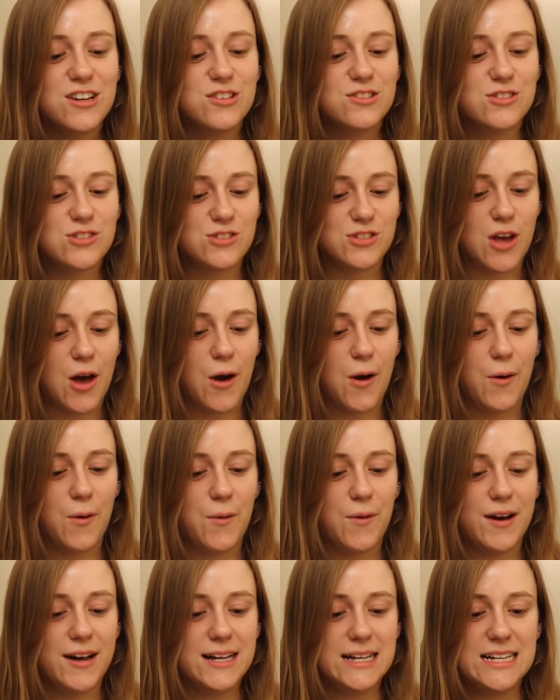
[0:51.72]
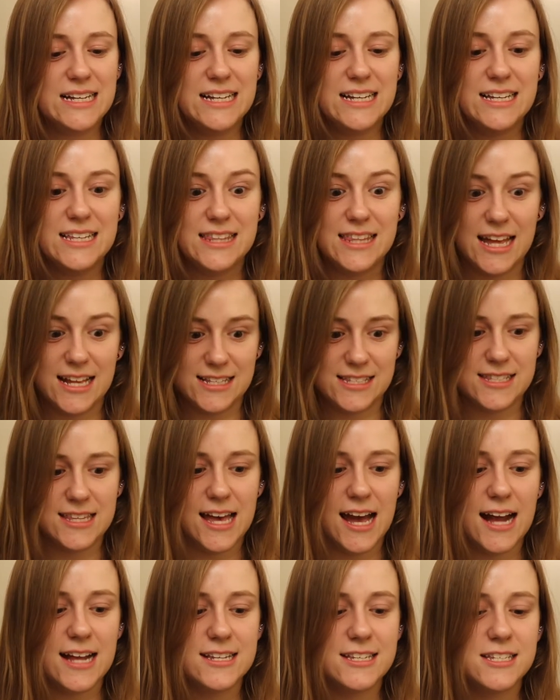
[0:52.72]
So that's
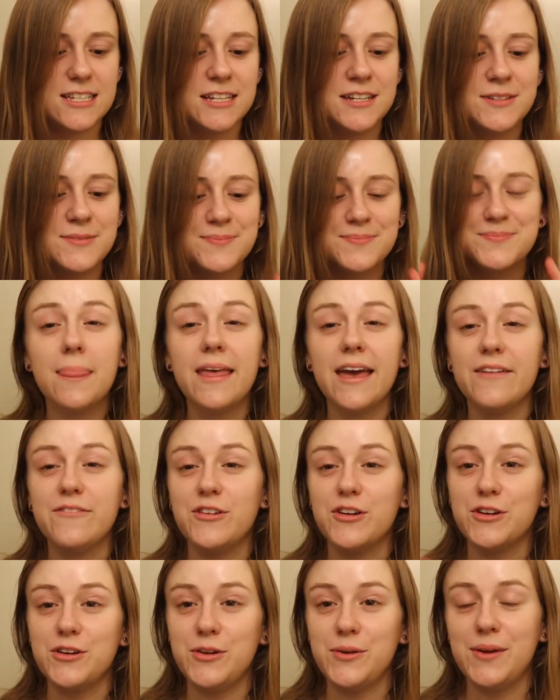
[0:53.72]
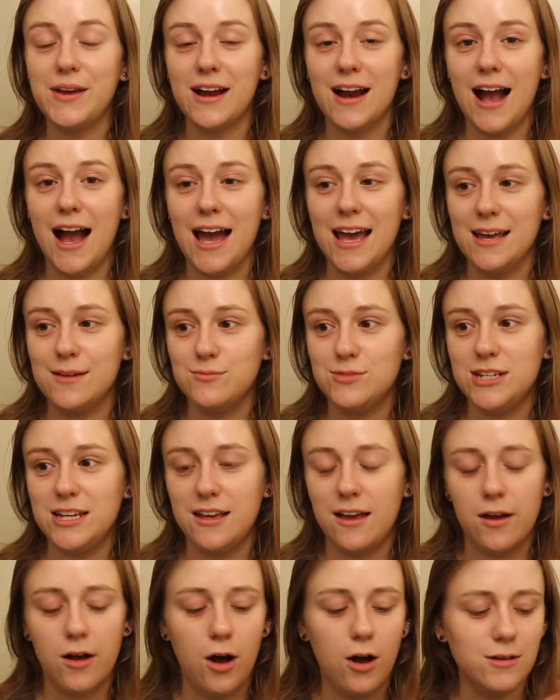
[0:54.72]
that. If you're new here, I am
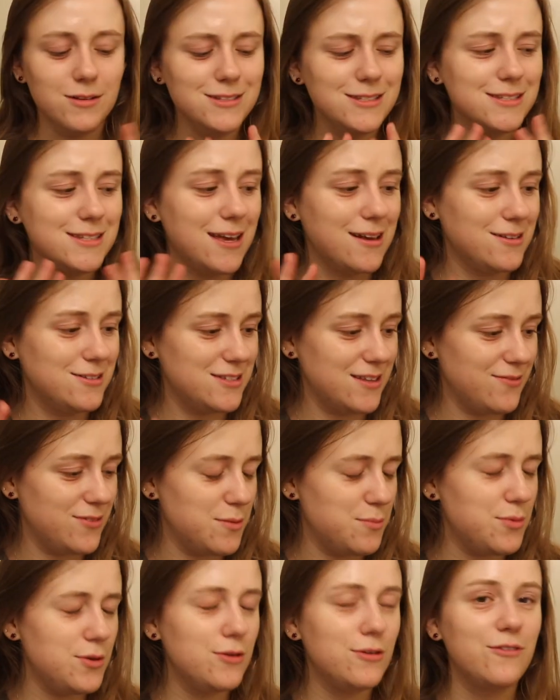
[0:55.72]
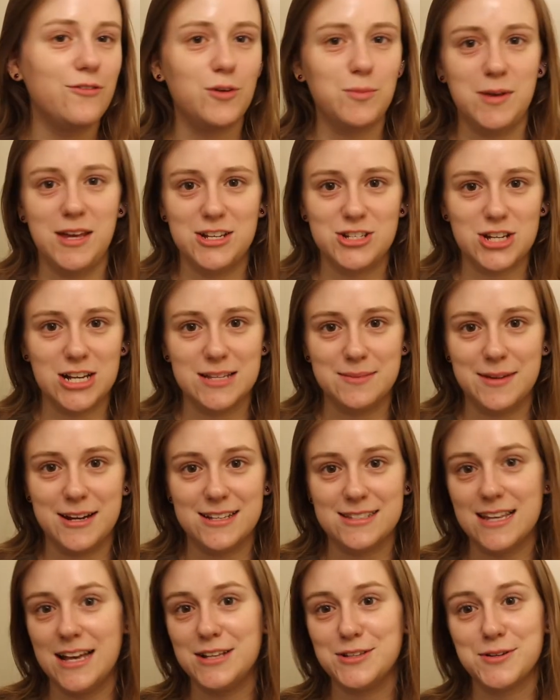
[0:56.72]
taking all six of the beautiful BH
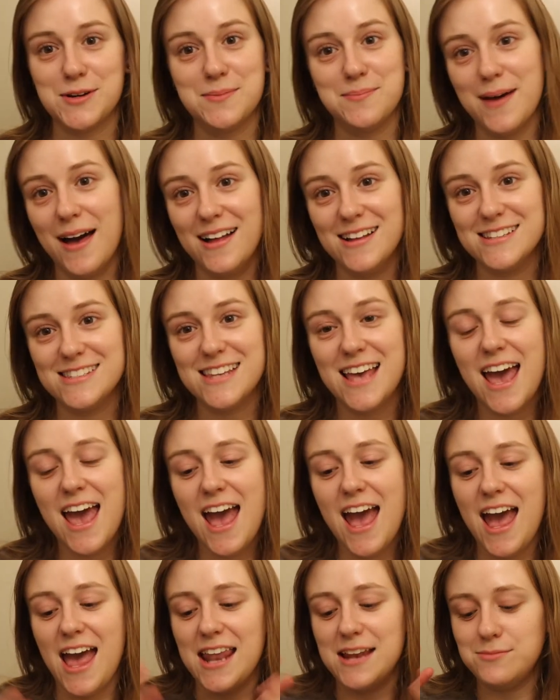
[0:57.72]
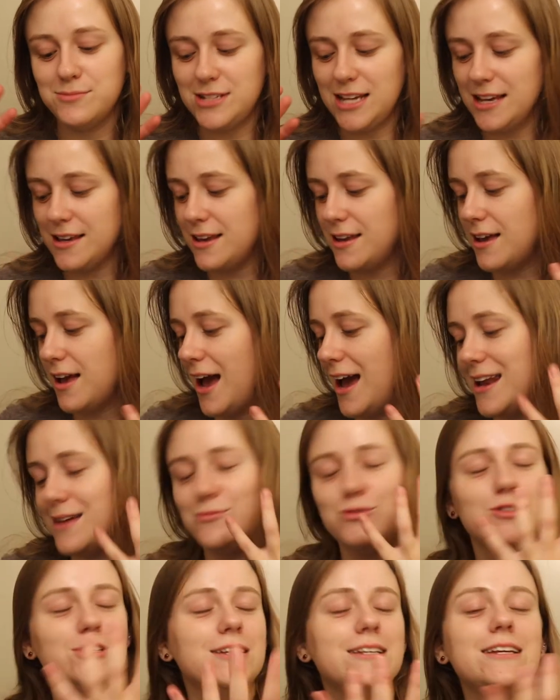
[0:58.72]
Cosmetics ice cream palettes and I'm taking and
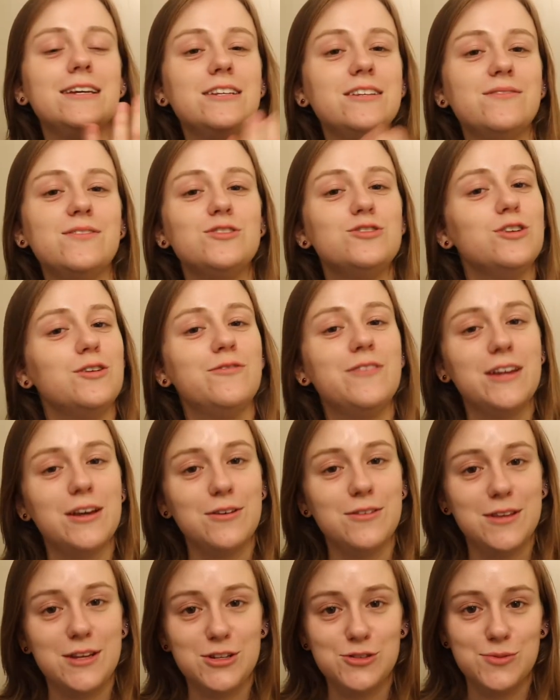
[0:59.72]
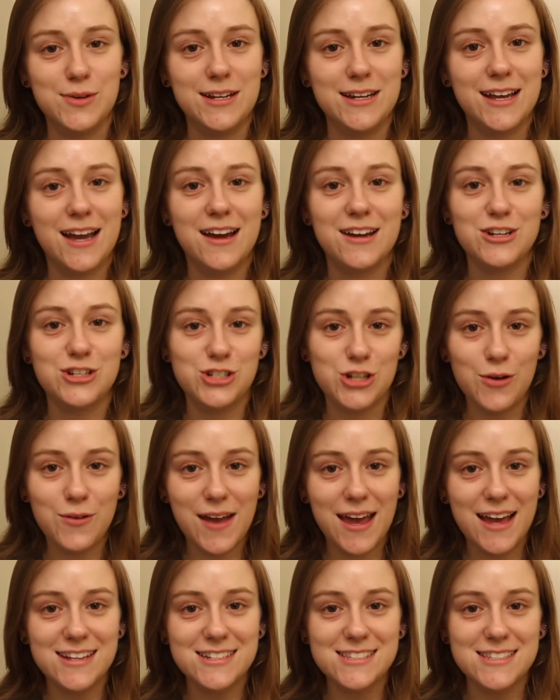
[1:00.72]
I'm doing an individual video with each one to kind of
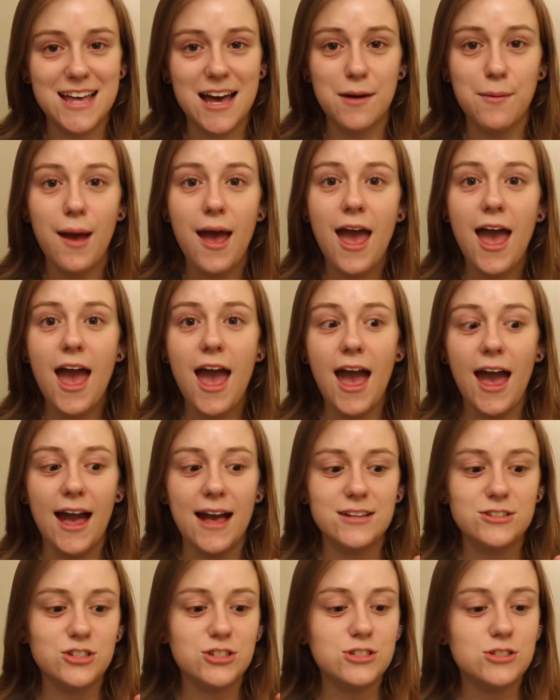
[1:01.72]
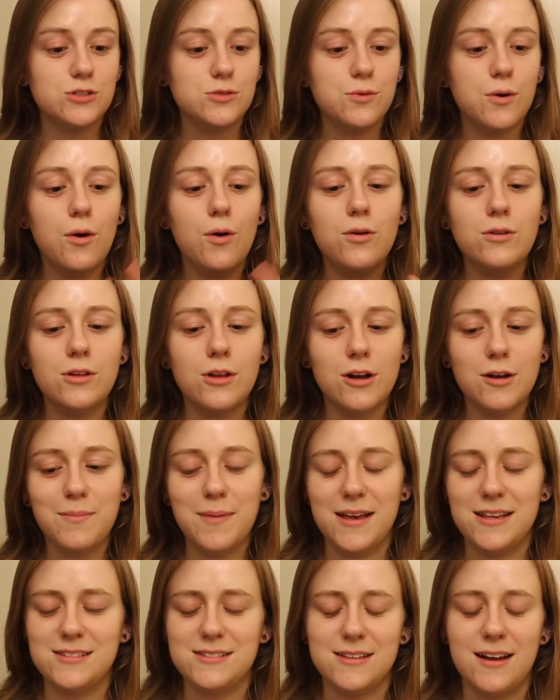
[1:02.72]
showcase them and just do a whole look
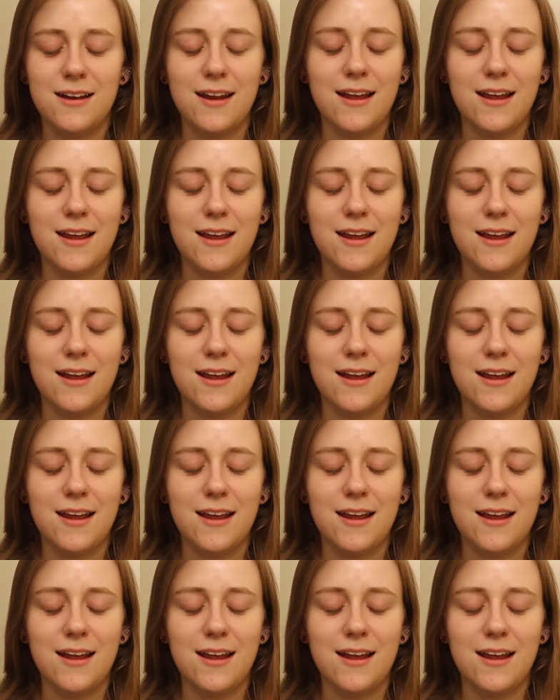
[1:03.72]
based on